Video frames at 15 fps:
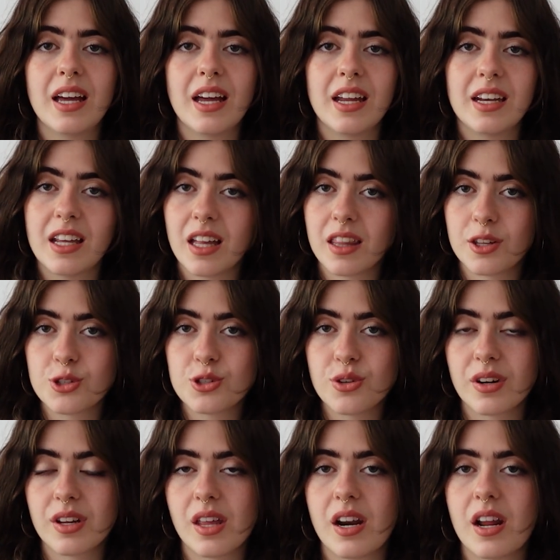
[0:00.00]
any other
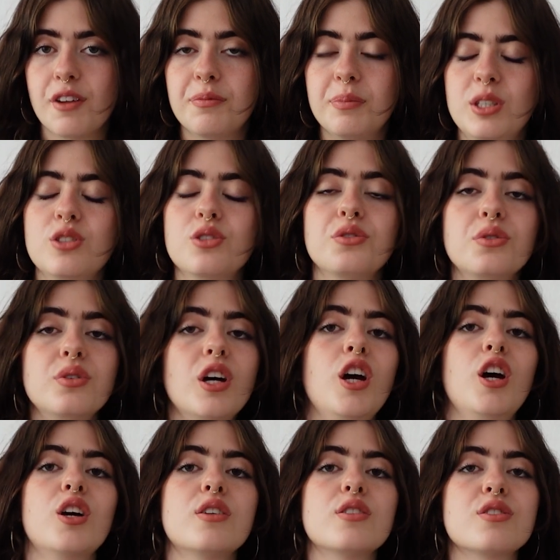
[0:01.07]
store that I've been to,
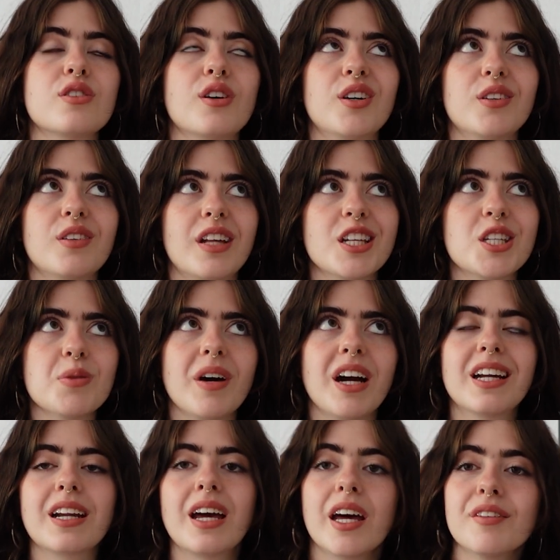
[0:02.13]
so that's
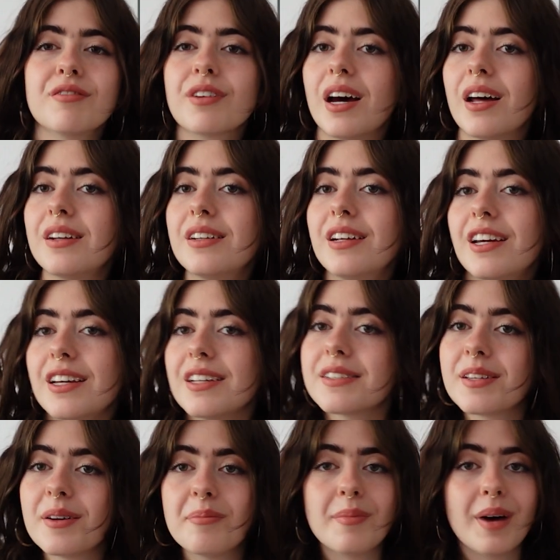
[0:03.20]
why it kind of got
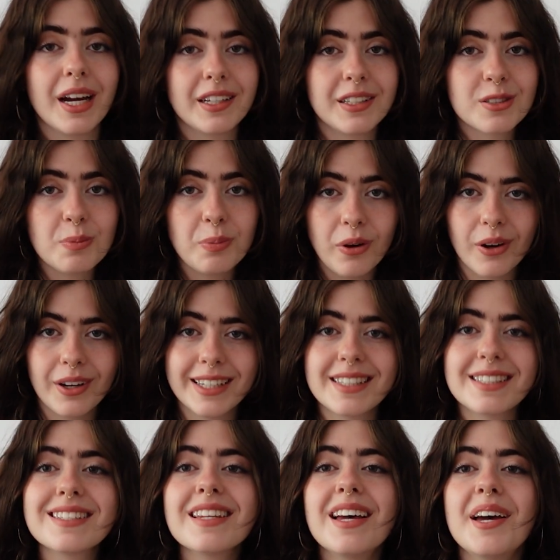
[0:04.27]
some minus
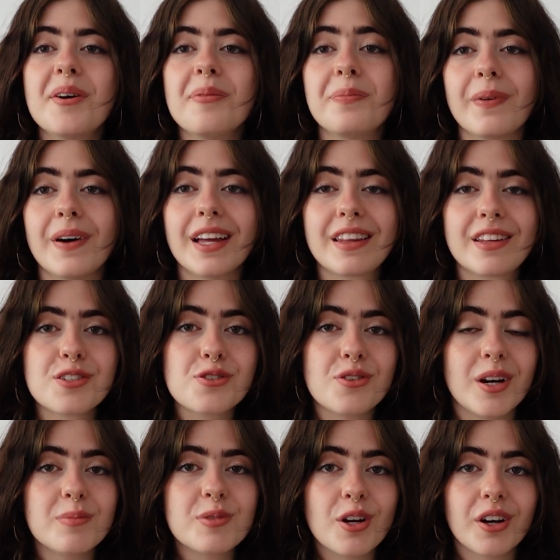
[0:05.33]
points. But the
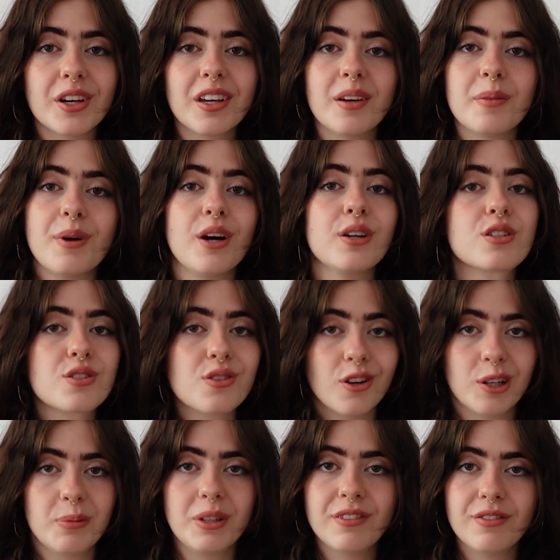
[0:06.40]
store I'm talking about is
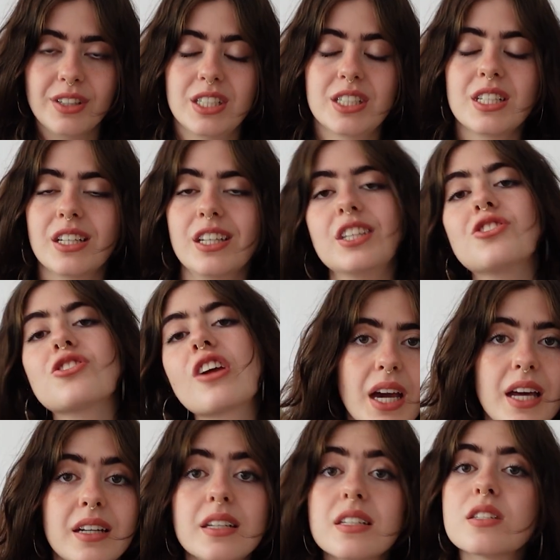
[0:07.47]
Urban Vintage,
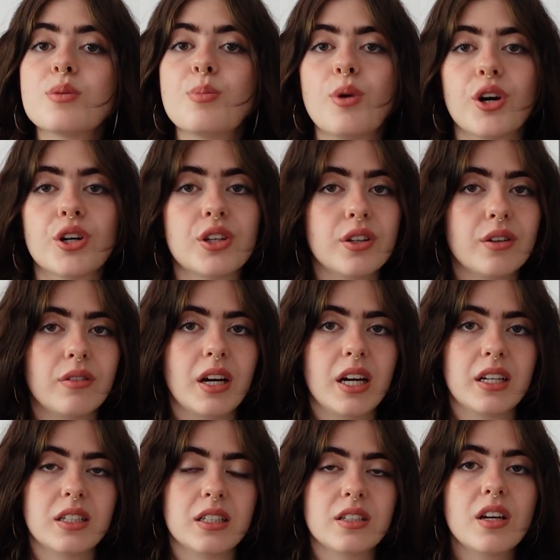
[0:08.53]
and it is a more
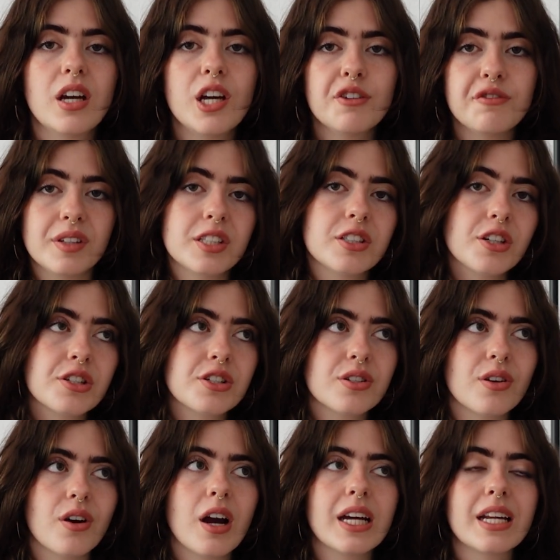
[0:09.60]
curated vintage
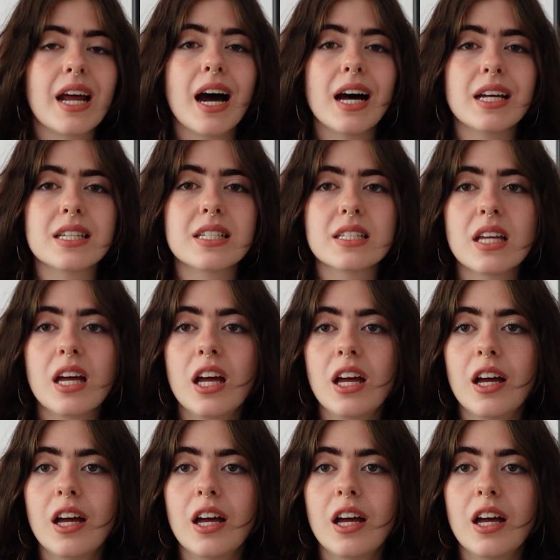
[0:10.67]
store. It has